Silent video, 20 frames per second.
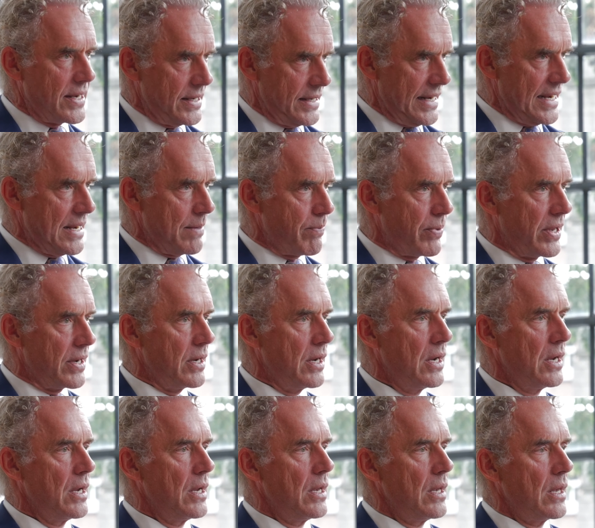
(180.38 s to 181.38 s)
deep and
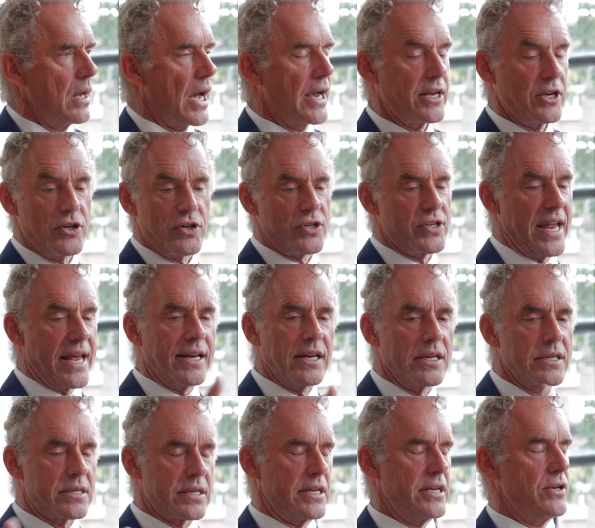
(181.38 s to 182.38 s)
I can just
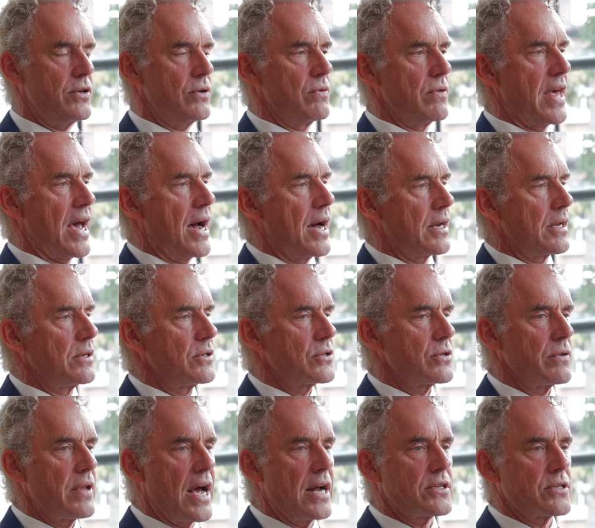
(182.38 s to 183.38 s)
endlessly do that. And so
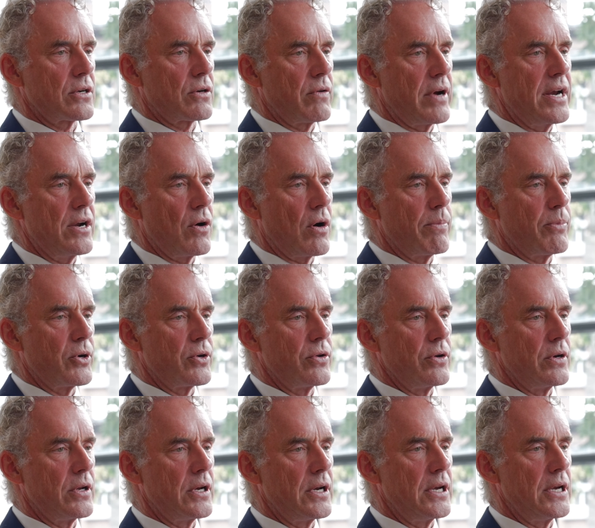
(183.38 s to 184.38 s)
that's a great
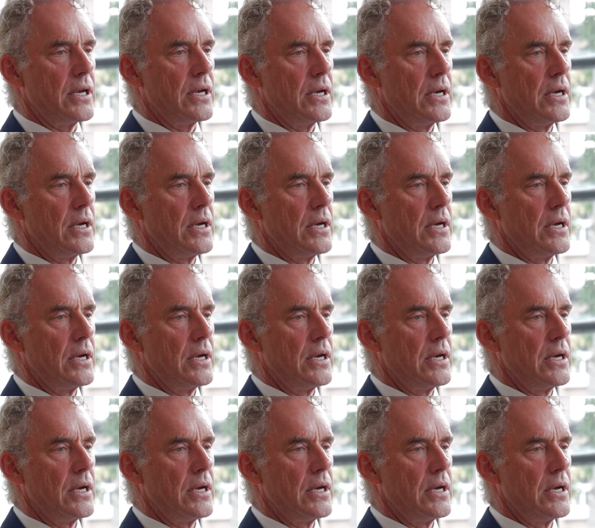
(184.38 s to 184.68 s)
opportunity.